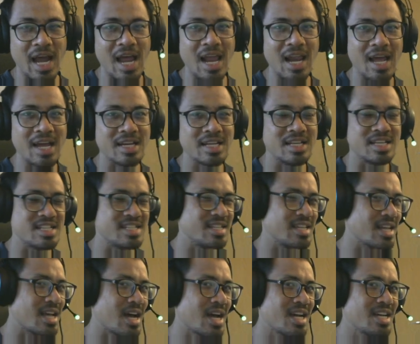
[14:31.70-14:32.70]
highlighting
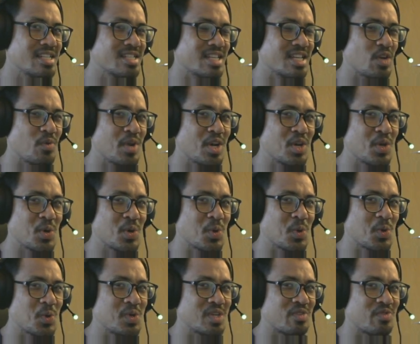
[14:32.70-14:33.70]
is nice, even
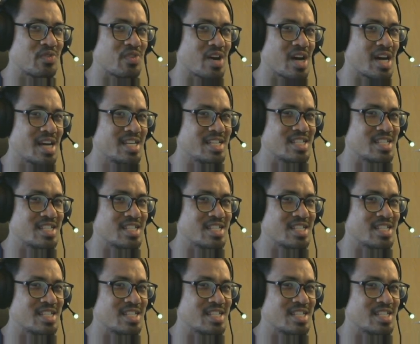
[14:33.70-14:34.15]
though the file